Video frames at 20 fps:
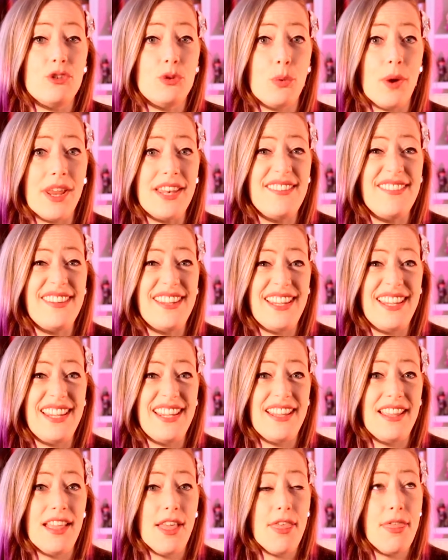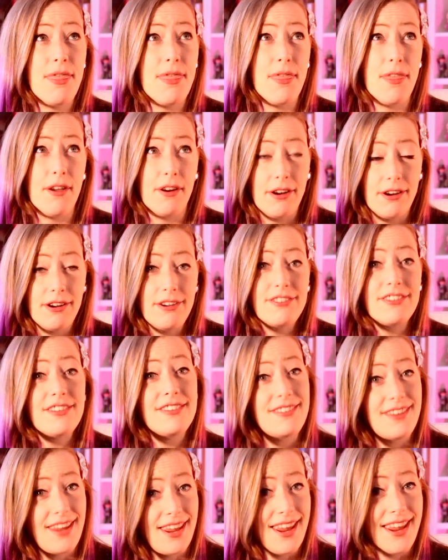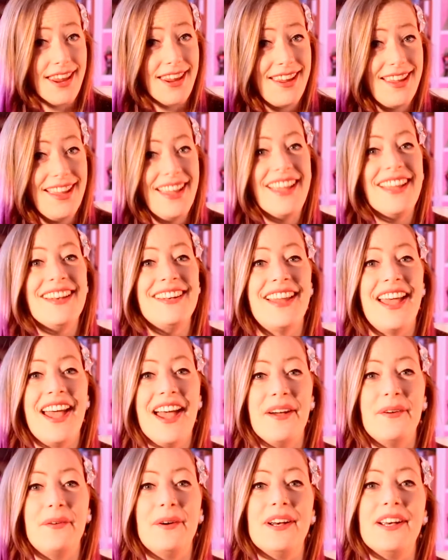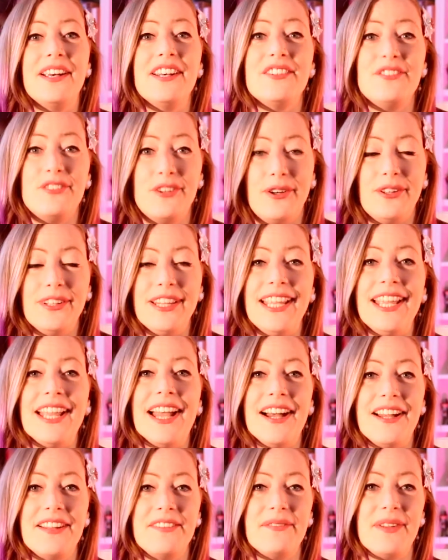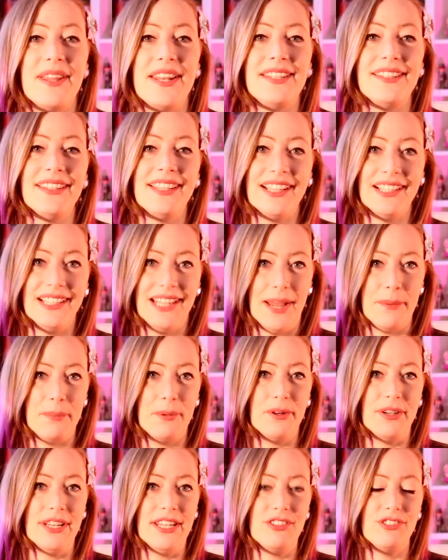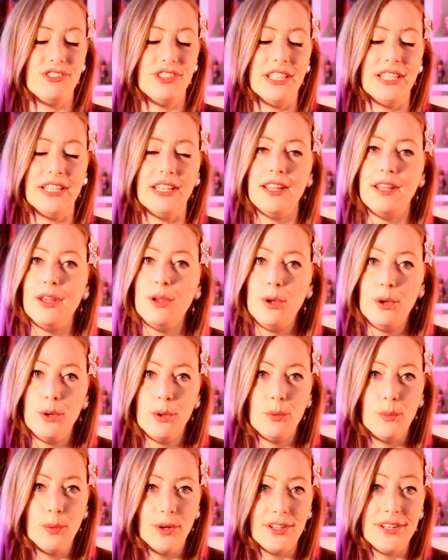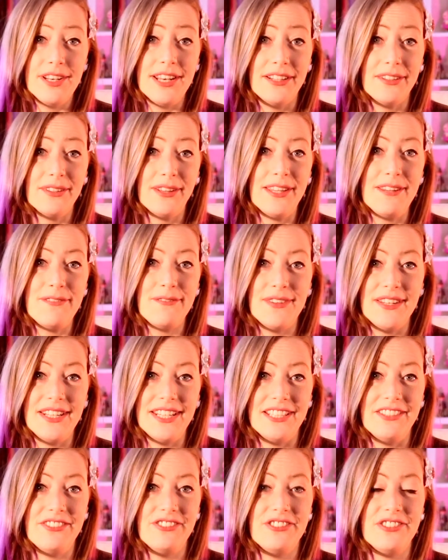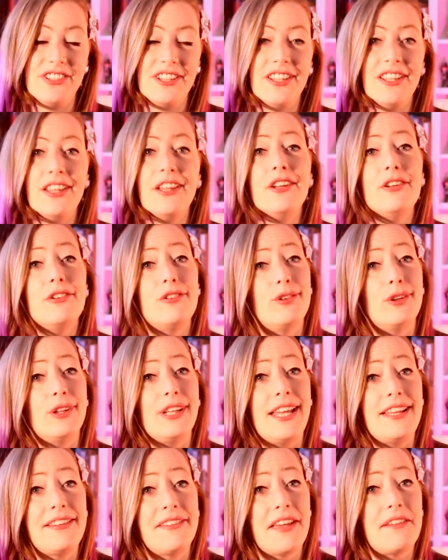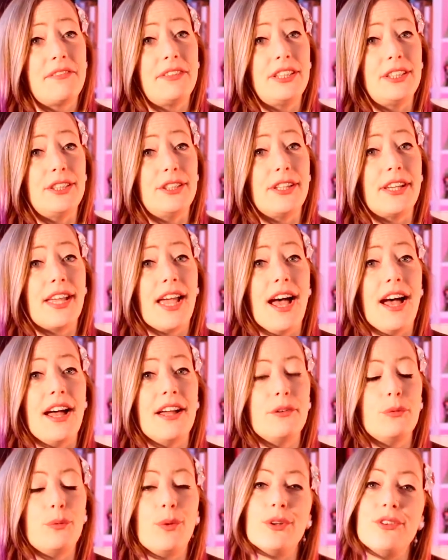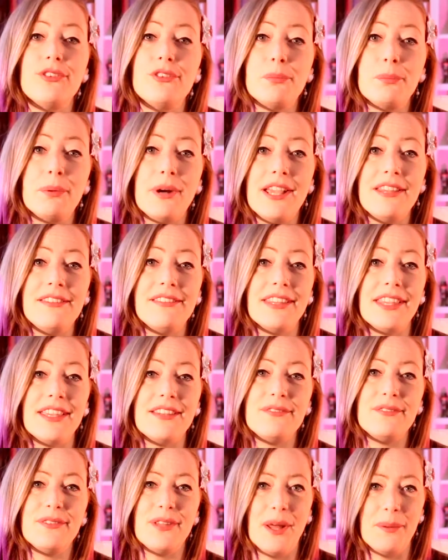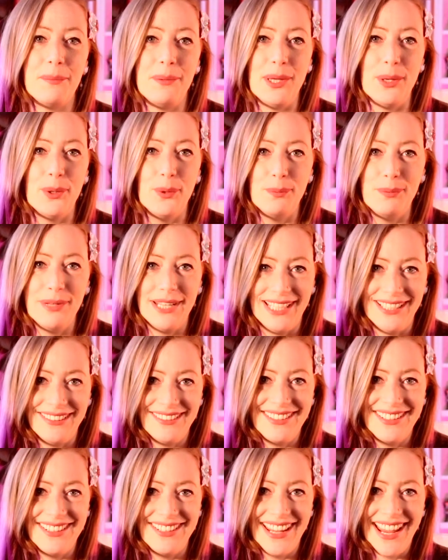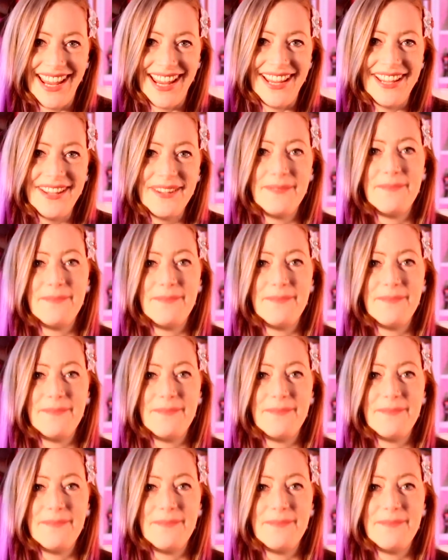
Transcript: 23rd day in our Dolly Advent collaboration. We're nearly finished, so let's have a look at what surprise gift I'll be opening today.